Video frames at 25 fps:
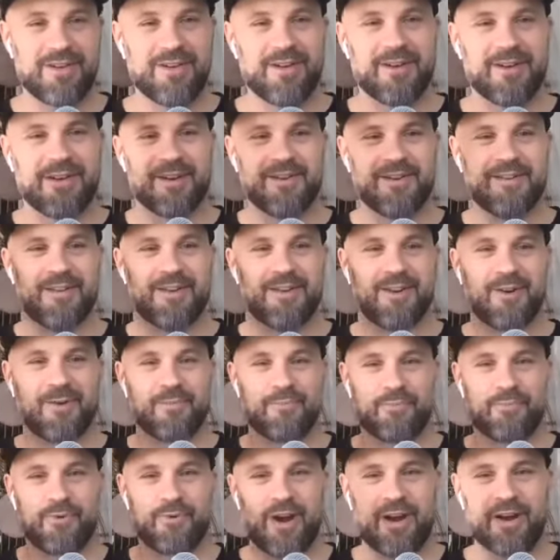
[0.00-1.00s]
yeah. you
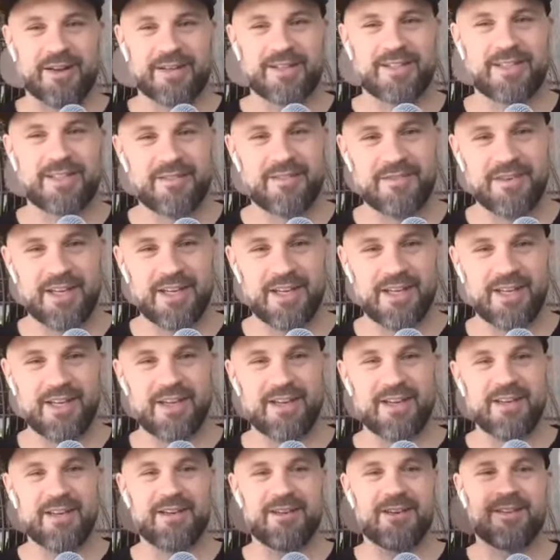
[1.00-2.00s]
know,
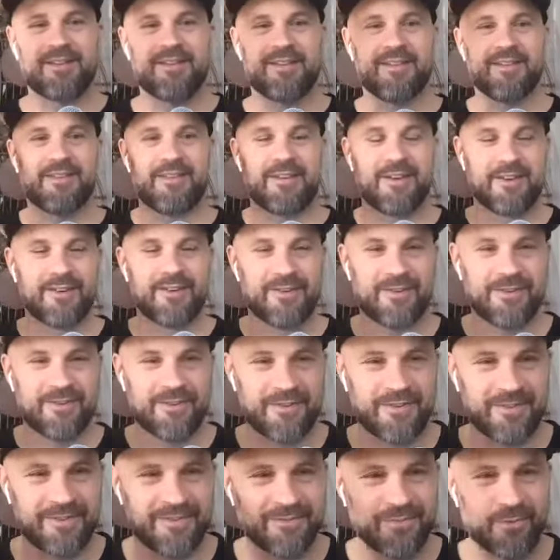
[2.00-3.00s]
productivity, you
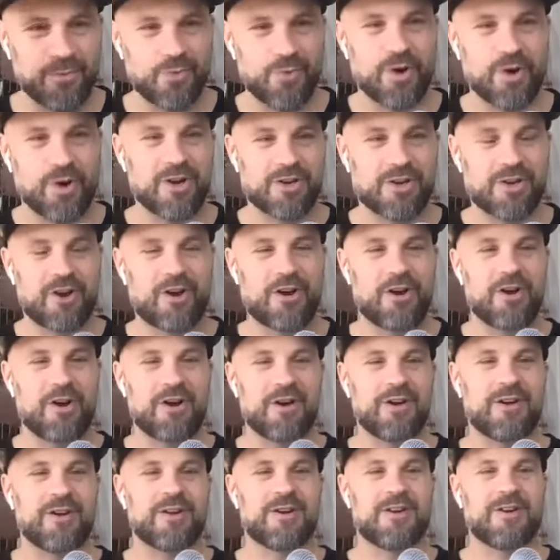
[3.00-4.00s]
know, work
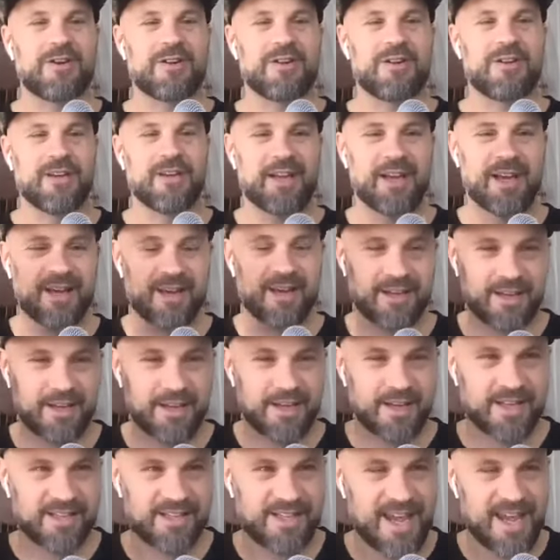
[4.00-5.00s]
hard and like
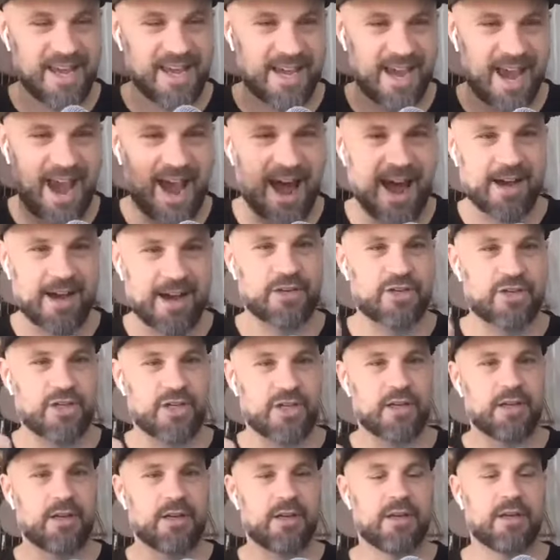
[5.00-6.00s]
take
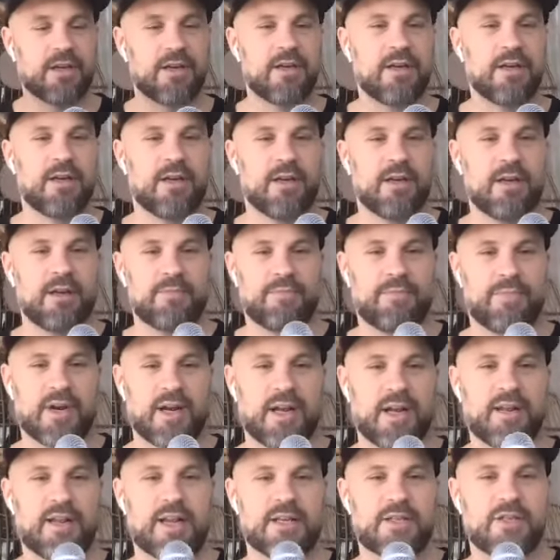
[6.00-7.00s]
action. But
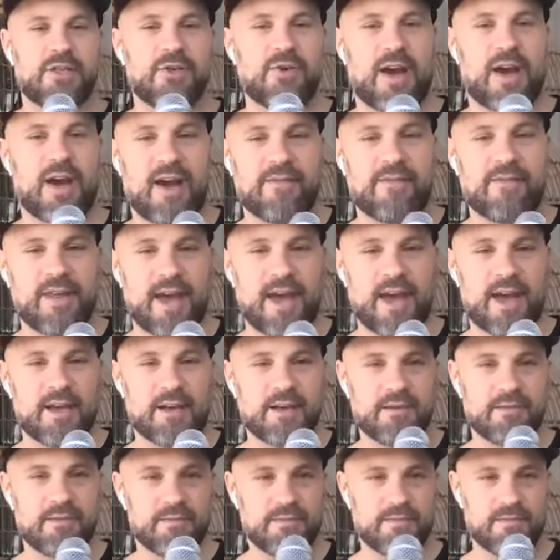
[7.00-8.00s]
unless you have
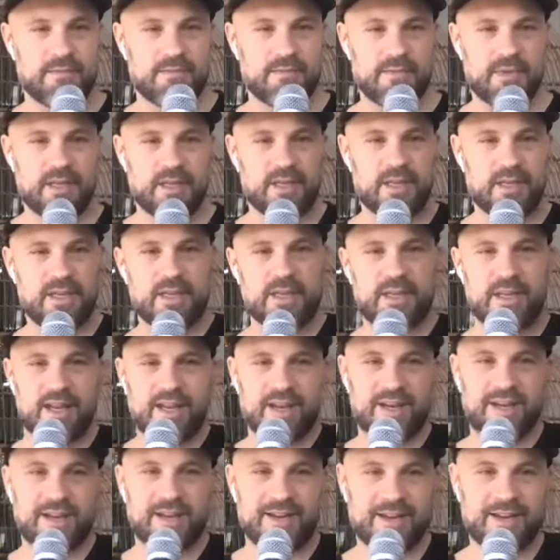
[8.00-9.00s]
that
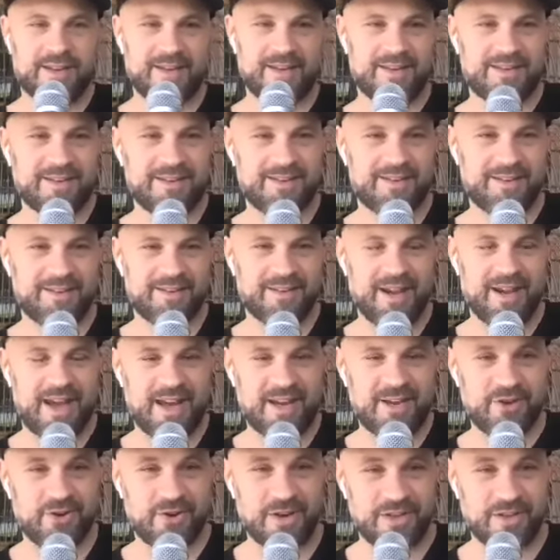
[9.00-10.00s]
yin
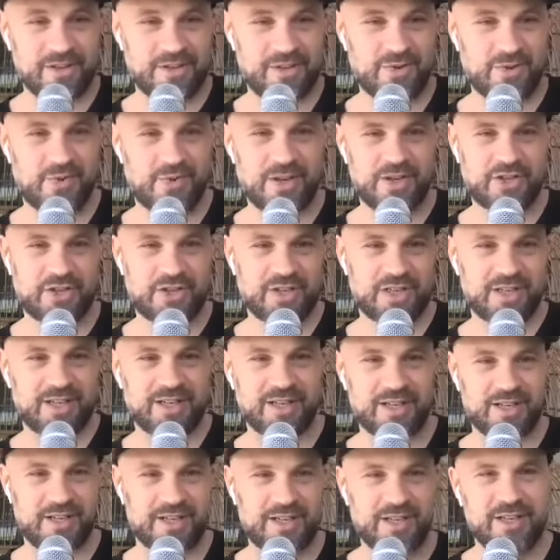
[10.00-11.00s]
and your
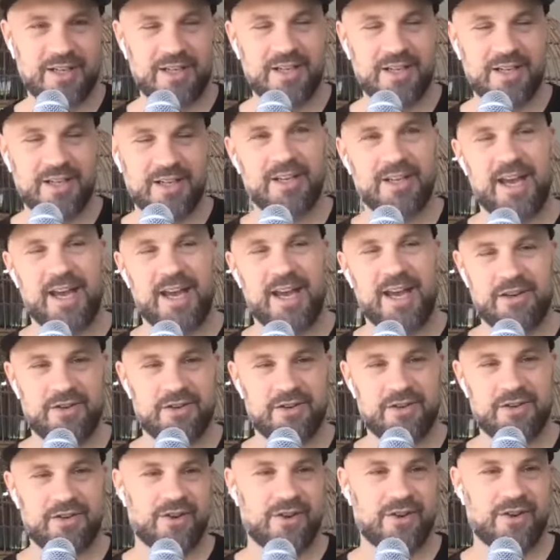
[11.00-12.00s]
intuition,
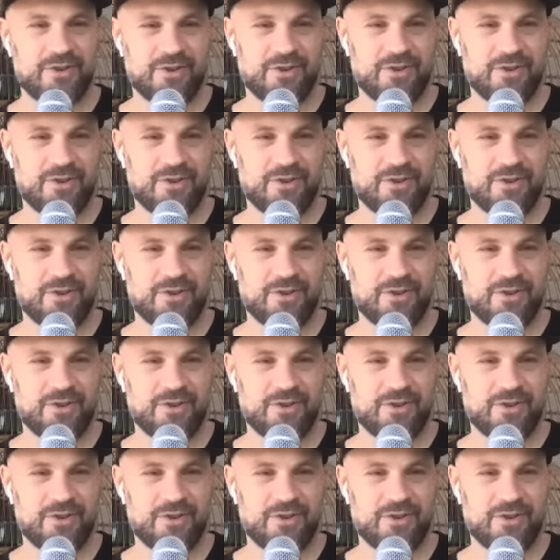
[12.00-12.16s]
and you know